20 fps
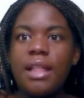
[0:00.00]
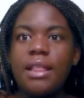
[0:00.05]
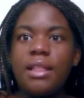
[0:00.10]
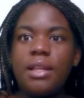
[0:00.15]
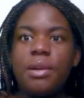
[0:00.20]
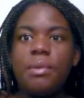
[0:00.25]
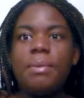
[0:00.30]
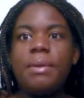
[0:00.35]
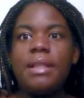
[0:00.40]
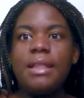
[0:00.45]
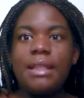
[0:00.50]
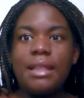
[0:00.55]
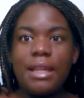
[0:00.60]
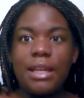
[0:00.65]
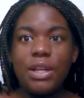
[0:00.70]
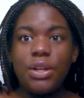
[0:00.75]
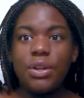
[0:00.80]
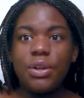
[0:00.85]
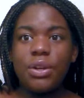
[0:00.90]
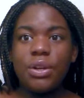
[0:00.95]
a little bit
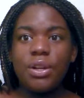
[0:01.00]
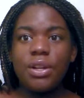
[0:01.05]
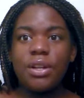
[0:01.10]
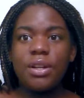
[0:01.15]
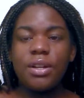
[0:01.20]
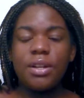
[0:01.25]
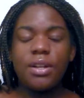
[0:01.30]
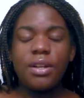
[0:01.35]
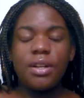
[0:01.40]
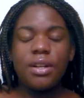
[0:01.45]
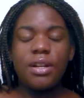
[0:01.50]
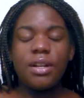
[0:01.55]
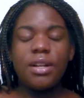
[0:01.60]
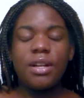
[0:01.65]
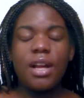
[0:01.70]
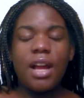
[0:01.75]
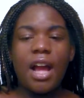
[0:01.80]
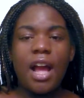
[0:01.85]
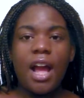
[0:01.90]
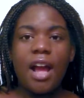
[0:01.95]
later,
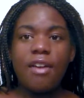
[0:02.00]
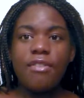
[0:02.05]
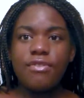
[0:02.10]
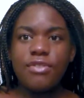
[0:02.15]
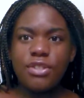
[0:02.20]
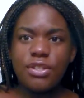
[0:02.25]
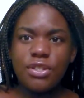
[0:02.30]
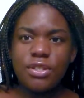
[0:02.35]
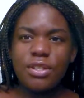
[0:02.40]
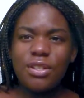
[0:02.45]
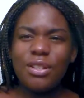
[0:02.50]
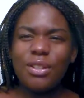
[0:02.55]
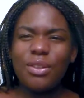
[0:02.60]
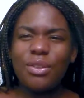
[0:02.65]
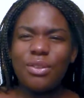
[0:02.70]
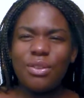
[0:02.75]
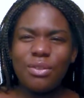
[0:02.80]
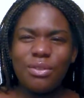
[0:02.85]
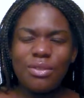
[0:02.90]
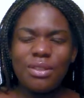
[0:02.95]
after, you
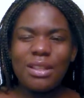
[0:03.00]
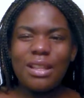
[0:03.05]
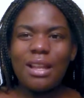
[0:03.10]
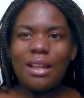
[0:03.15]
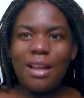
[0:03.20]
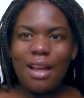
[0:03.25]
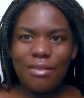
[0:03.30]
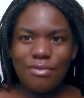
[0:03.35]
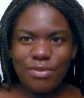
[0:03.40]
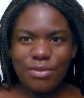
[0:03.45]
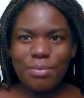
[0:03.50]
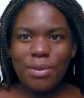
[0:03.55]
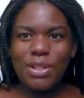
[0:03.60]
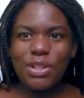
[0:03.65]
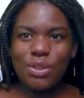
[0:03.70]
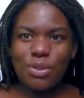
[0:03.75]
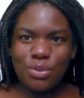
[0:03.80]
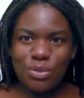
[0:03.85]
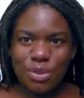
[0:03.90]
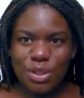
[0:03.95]
know, but after
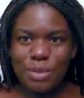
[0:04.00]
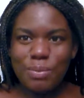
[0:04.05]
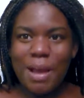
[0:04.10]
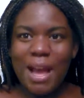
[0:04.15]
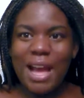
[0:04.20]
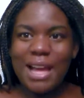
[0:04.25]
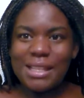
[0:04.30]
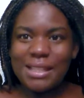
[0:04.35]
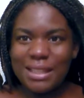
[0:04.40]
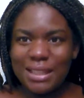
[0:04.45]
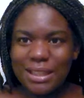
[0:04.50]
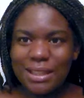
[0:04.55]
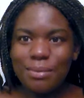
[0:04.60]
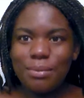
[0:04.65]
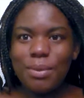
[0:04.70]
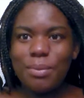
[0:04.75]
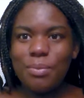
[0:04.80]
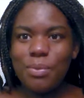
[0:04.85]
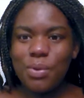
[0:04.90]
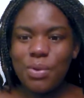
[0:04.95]
my surgery's passed a
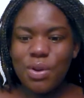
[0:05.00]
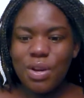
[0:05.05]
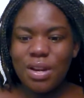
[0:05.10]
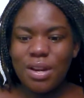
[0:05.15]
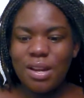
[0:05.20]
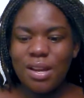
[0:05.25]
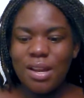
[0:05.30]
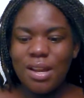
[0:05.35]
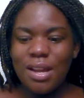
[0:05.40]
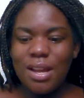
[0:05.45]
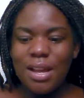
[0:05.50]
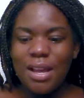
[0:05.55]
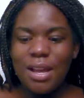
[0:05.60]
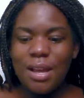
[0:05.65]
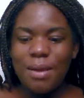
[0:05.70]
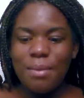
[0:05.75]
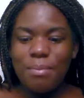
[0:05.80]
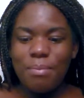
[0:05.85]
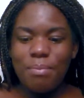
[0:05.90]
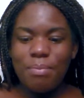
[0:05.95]
little bit more.
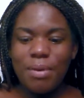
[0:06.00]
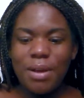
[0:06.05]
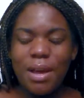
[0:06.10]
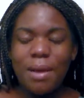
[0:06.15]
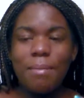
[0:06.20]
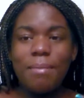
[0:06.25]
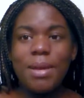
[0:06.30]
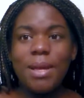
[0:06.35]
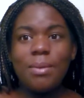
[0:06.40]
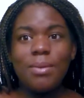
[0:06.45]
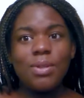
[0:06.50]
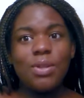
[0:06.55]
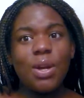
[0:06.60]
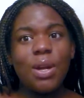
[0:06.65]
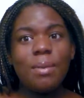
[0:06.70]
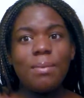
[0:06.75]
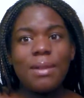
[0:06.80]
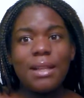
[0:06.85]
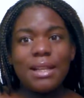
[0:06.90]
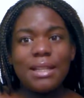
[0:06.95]
But babies
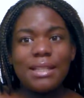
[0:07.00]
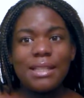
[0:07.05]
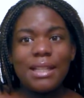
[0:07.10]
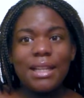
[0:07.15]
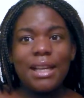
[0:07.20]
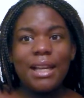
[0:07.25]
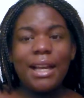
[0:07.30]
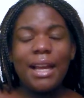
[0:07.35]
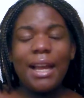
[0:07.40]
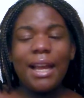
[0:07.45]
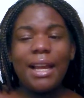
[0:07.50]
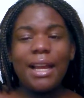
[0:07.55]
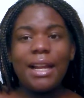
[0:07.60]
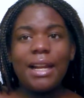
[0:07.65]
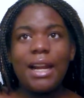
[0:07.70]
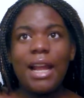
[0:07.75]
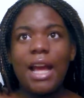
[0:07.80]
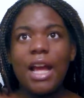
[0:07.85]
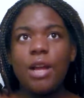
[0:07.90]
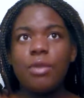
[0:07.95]
are a blessing,
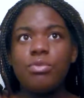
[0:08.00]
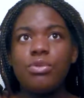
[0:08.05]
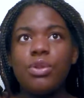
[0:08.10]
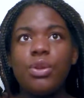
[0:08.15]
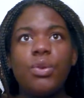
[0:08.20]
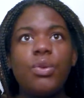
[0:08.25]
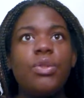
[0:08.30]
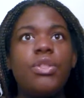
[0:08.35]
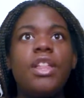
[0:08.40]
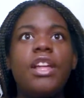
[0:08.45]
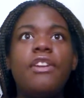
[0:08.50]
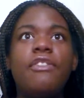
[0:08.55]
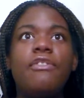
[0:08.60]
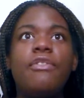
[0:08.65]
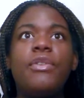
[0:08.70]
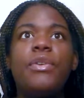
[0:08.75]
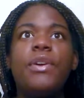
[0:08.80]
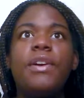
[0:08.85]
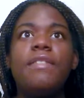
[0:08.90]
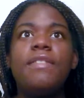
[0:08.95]
and I am so
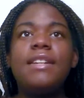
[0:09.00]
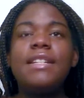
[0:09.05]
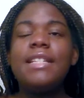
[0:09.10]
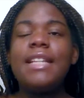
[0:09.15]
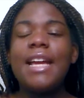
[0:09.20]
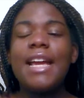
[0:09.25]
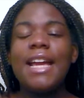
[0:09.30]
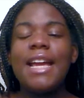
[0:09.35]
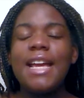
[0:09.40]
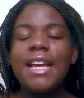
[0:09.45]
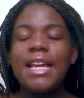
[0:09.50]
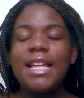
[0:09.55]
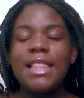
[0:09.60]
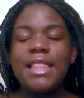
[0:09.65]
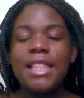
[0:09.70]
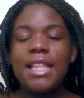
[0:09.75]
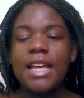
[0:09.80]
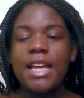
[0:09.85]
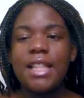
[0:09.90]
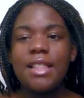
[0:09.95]
thankful every day
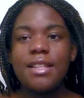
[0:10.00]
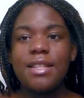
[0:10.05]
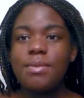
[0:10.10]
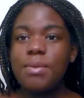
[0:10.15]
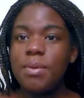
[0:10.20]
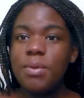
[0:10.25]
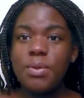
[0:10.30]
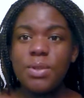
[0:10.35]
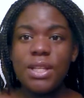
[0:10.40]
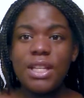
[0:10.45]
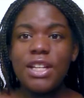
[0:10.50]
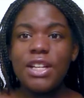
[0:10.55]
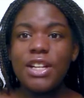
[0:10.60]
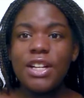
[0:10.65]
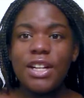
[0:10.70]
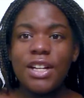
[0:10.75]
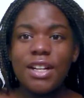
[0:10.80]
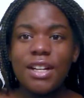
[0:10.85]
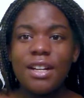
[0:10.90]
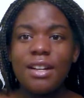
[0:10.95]
that this baby's
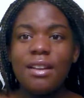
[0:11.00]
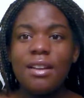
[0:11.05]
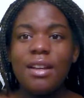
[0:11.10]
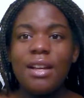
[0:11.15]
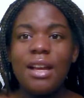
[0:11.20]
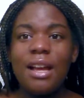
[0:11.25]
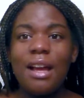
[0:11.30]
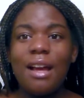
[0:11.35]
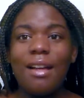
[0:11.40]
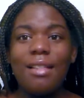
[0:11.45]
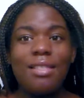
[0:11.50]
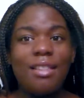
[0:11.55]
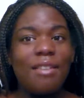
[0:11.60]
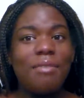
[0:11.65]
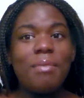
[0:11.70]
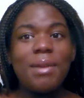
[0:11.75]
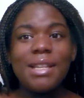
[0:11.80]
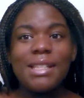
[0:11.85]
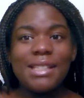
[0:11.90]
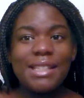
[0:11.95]
here. I
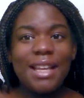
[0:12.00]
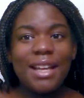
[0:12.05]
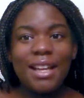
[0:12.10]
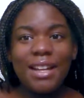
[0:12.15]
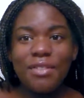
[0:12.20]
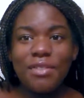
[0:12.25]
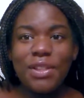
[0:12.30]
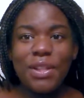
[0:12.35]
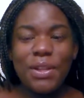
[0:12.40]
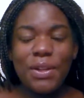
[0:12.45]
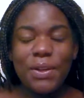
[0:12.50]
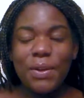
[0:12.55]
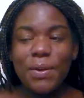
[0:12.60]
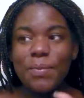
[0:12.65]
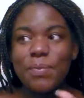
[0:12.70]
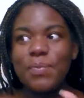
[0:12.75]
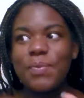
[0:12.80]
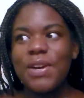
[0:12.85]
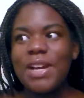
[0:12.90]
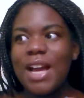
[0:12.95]
love my son, even
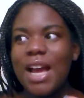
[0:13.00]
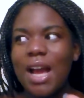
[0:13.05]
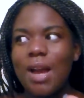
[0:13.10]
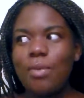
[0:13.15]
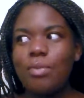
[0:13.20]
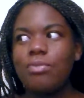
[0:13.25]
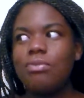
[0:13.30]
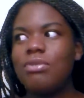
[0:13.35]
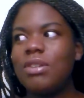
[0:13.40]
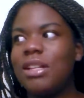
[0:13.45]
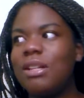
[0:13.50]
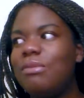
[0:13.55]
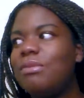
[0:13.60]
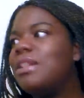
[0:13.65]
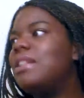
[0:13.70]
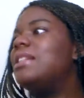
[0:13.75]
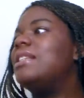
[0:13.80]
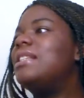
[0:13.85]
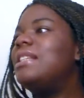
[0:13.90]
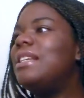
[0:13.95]
though I really
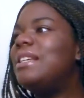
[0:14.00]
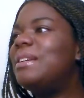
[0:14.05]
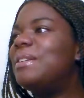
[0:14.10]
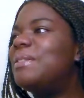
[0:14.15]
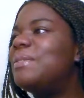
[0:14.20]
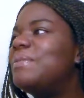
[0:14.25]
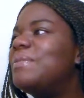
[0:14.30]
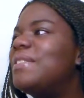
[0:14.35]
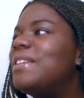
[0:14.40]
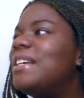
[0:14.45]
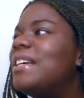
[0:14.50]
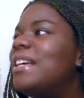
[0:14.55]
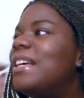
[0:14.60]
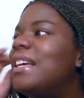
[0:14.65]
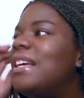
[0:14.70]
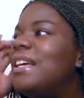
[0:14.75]
want to see him,